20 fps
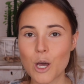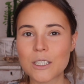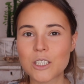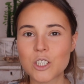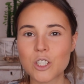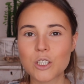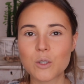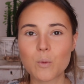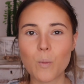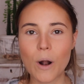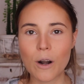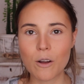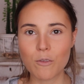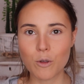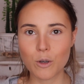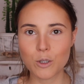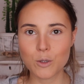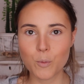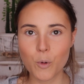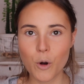It's just one of
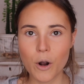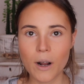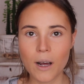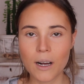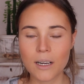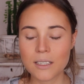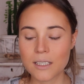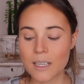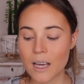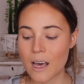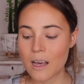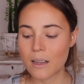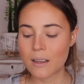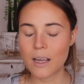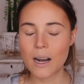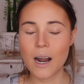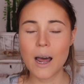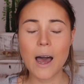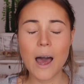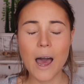those products
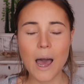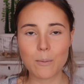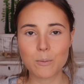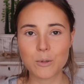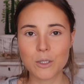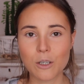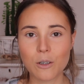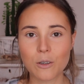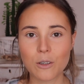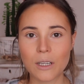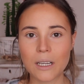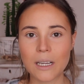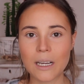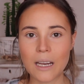that I absolutely